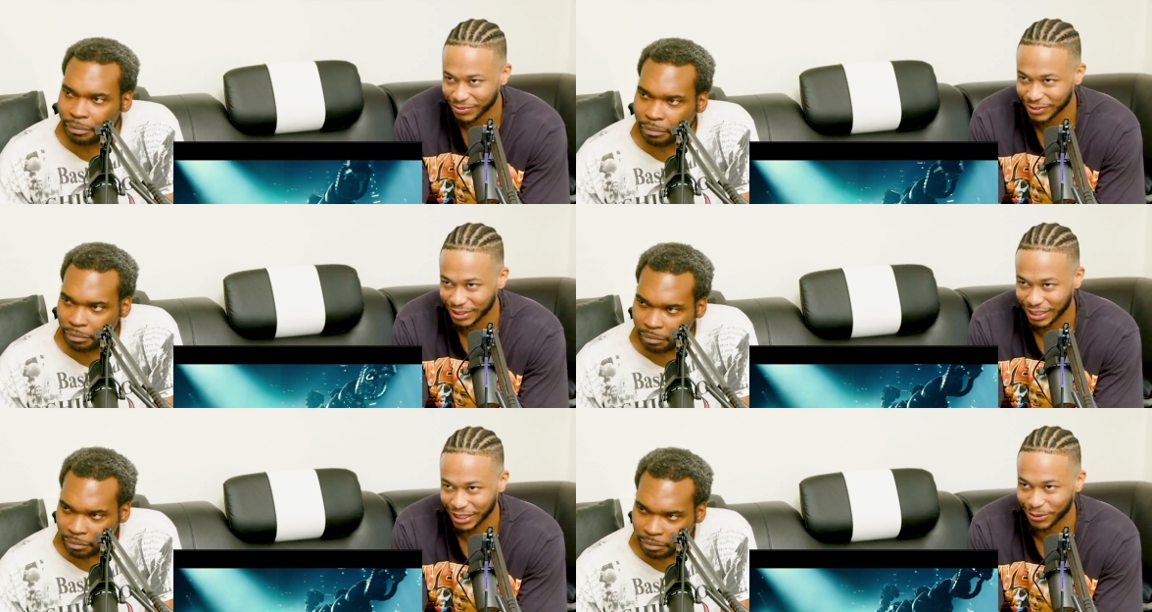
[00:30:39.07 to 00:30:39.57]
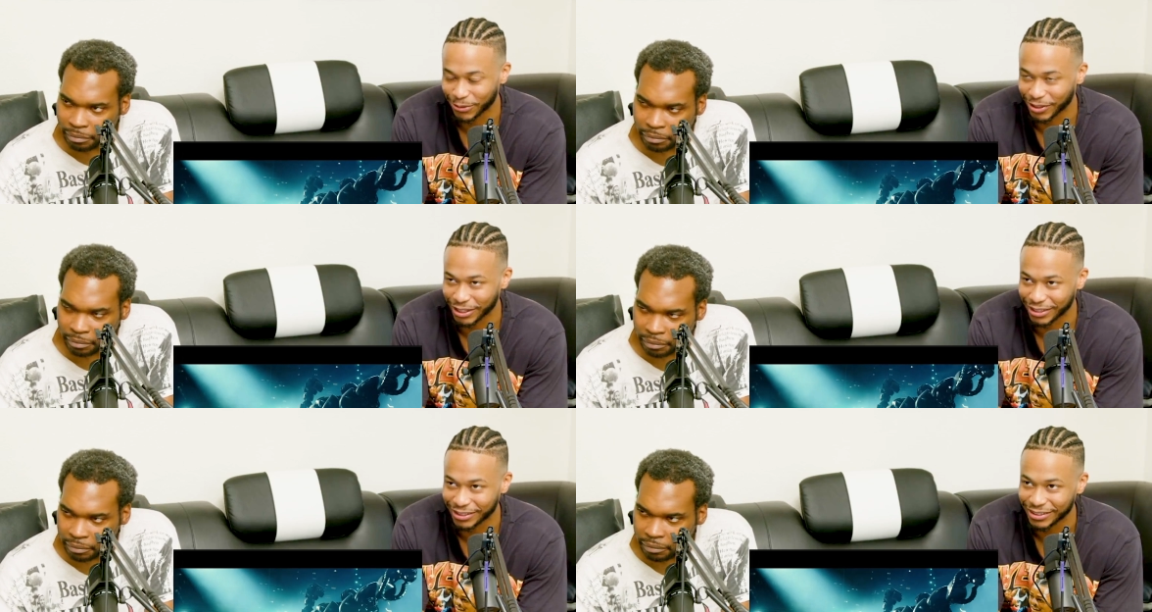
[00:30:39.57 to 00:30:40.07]
Speaker 1: what Like
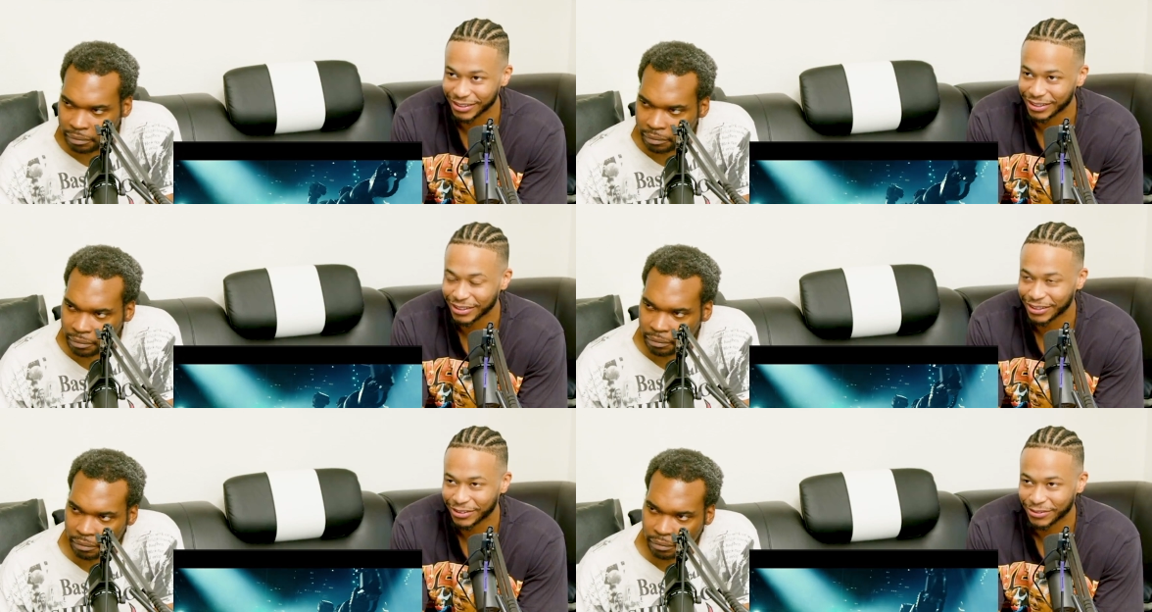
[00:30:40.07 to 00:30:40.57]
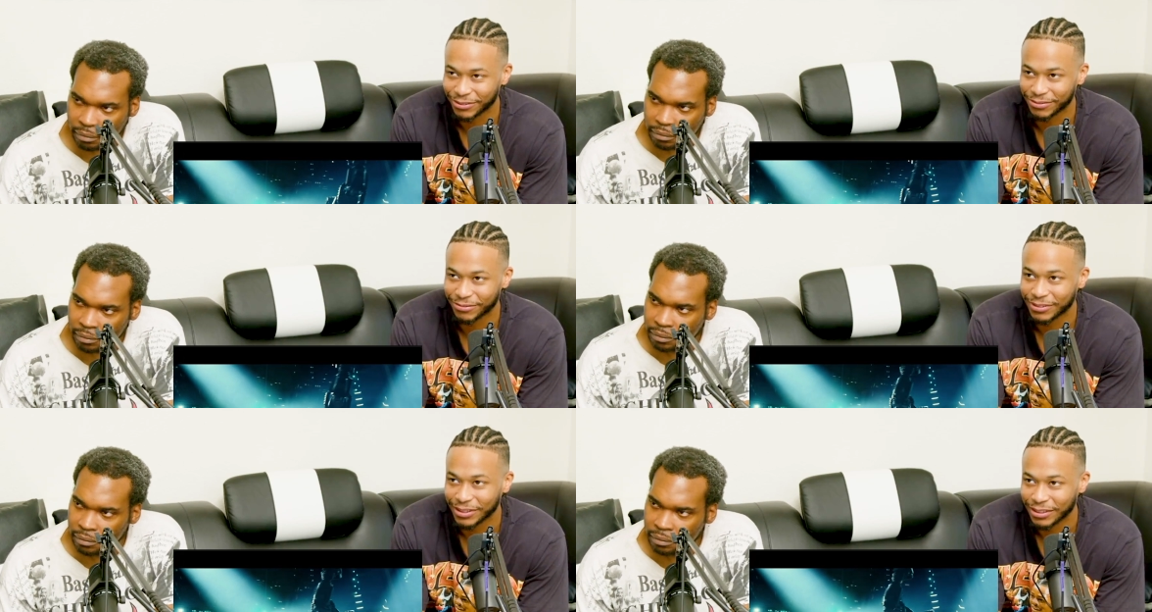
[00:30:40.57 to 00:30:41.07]
what?
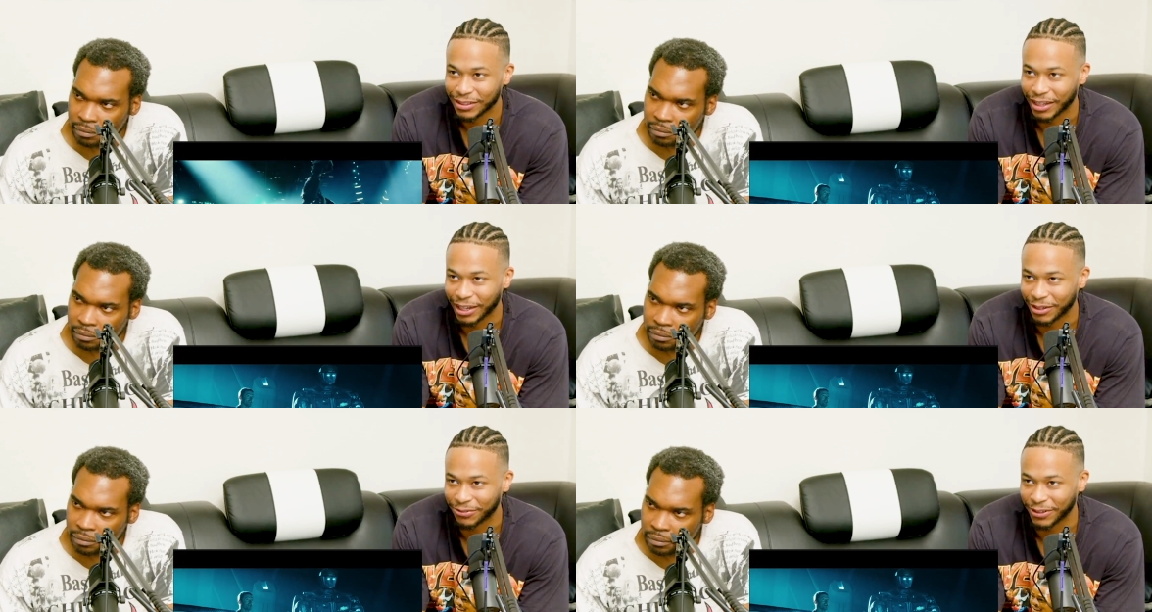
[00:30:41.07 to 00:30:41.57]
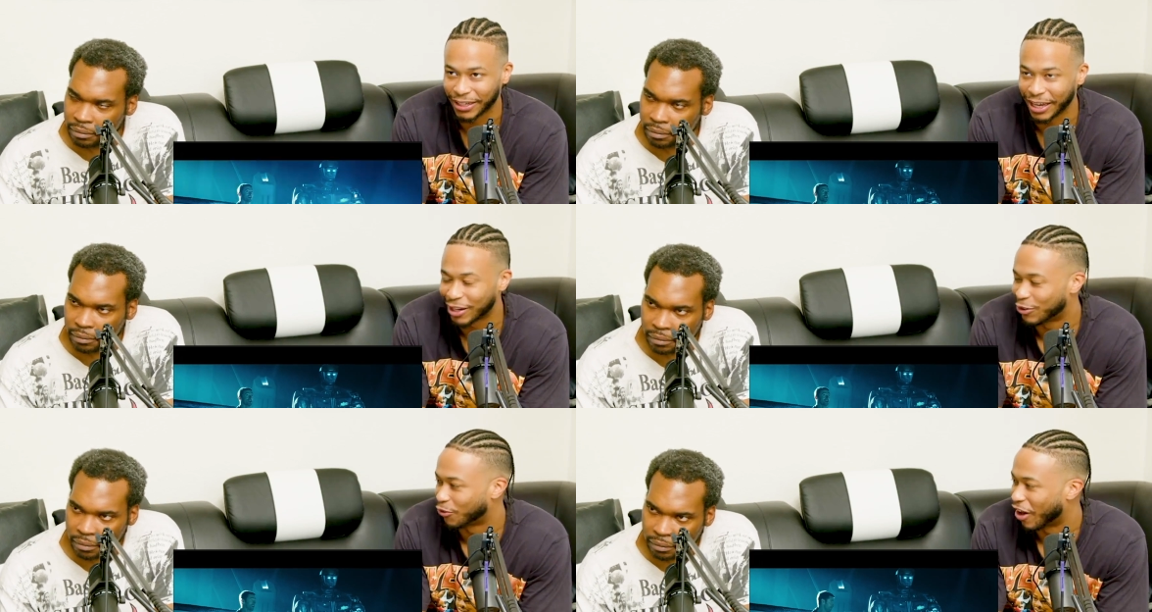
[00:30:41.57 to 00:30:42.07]
Like forget
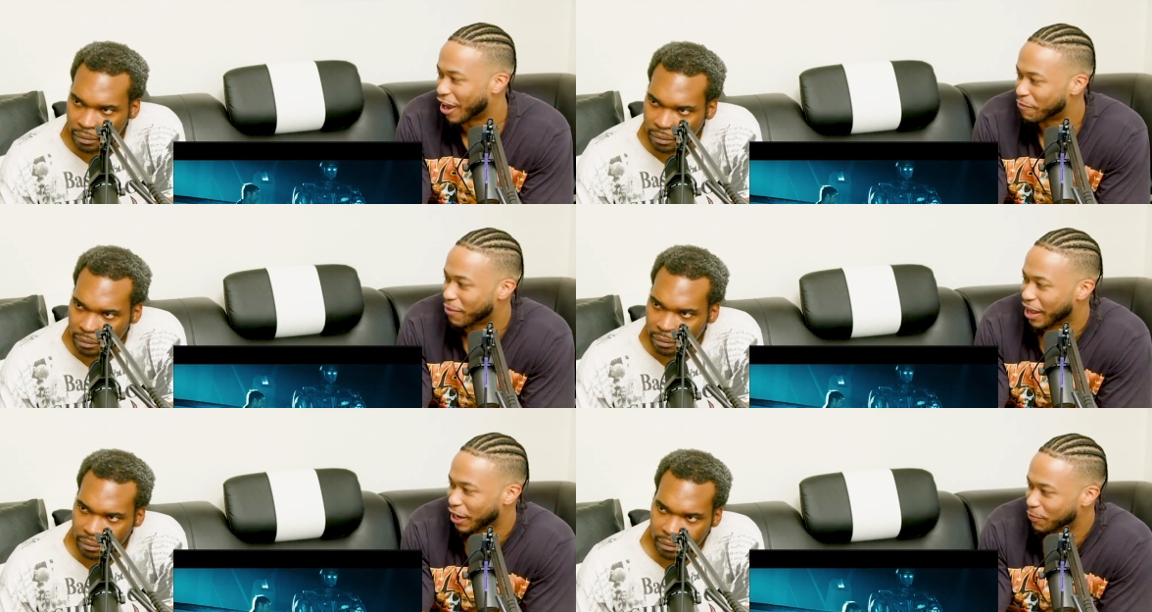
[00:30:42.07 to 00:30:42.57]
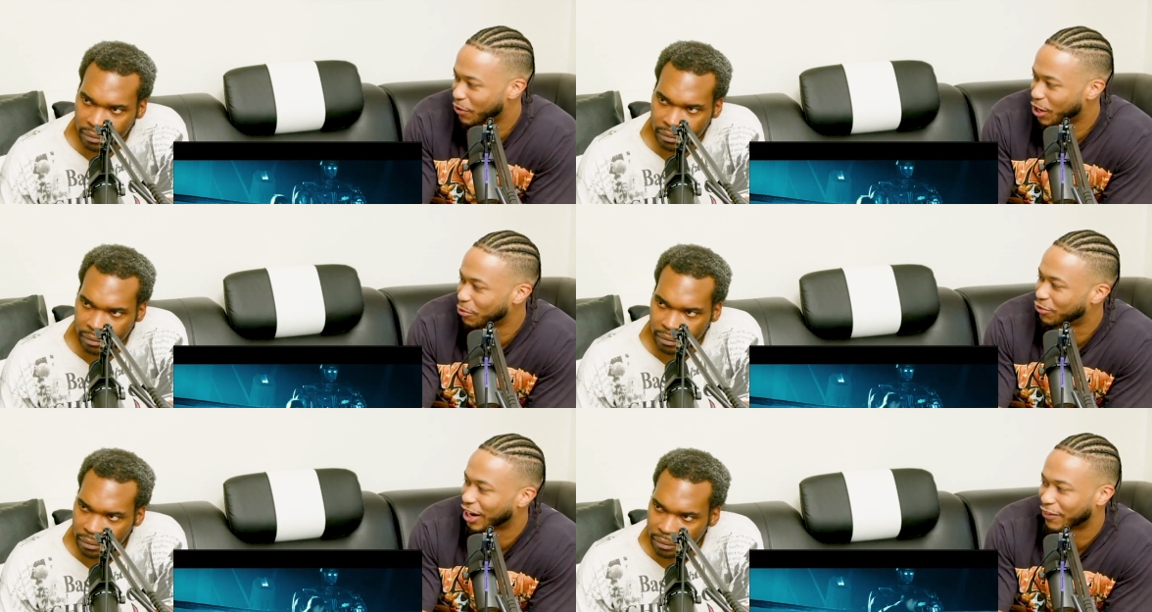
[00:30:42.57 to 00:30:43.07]
a drive by, bro.
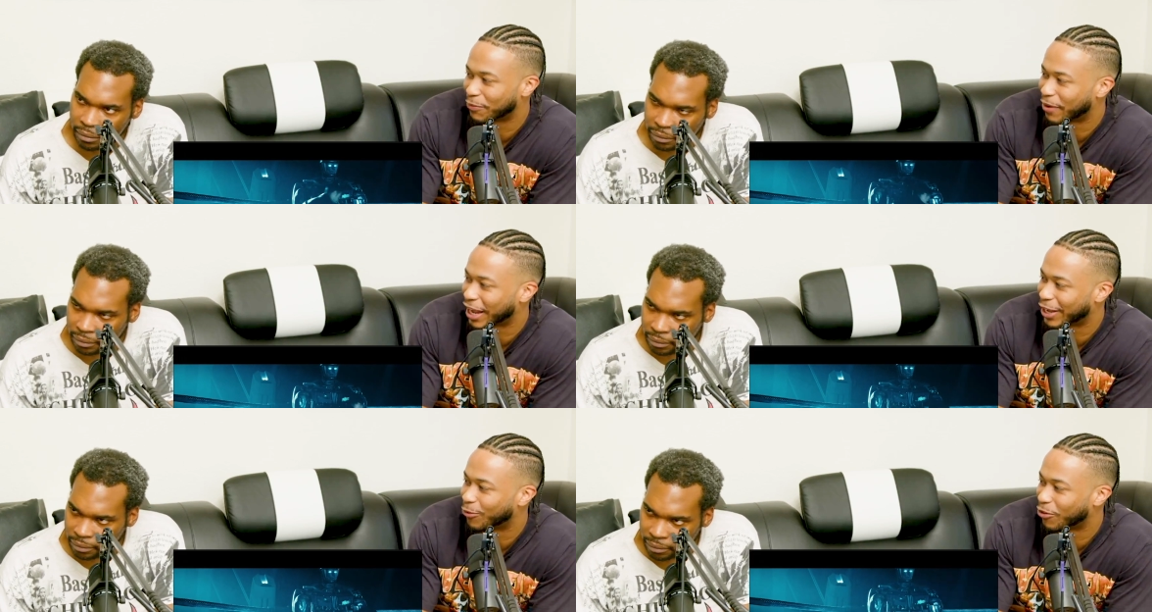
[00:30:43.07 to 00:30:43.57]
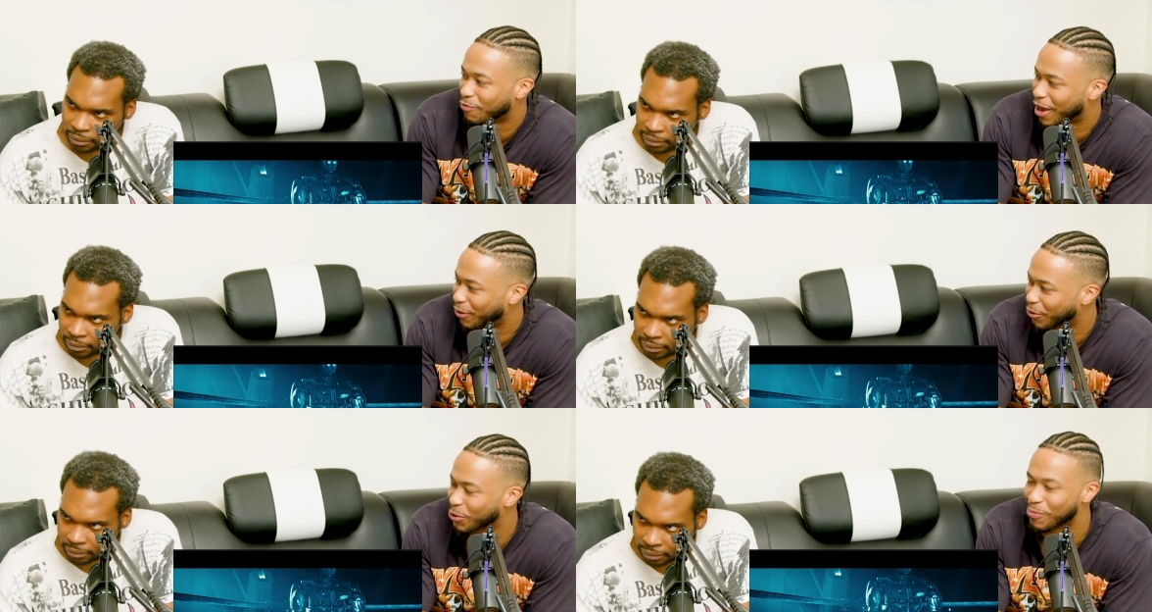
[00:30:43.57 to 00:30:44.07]
I'm driving by with
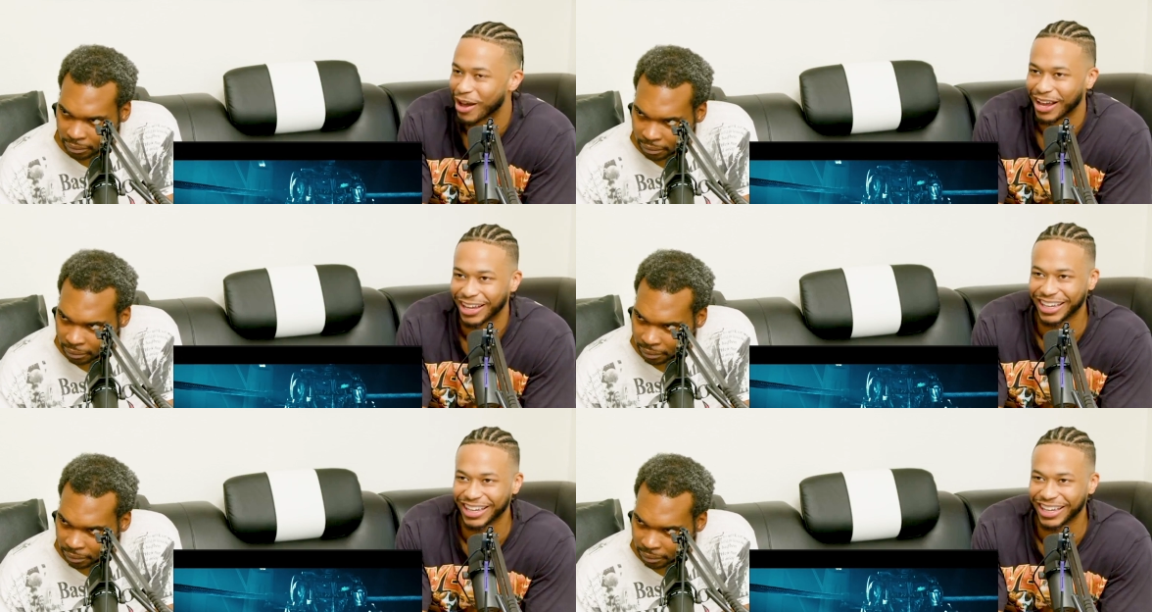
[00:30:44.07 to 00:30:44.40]
my robot.